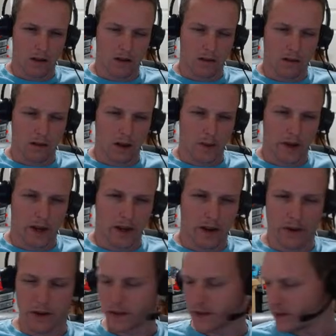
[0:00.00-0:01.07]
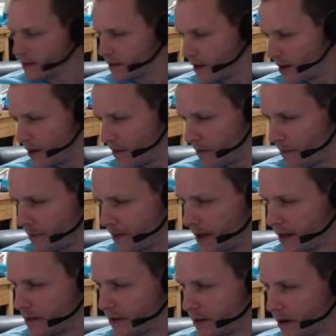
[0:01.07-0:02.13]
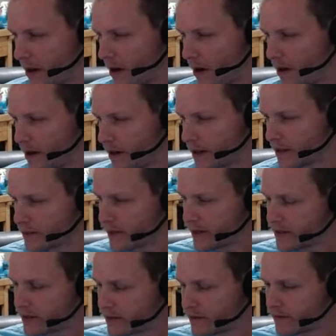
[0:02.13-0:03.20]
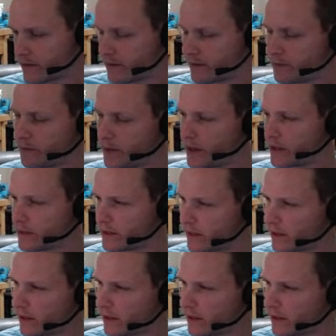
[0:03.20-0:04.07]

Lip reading: Well, I mean, I know it's planes aren't expensive, but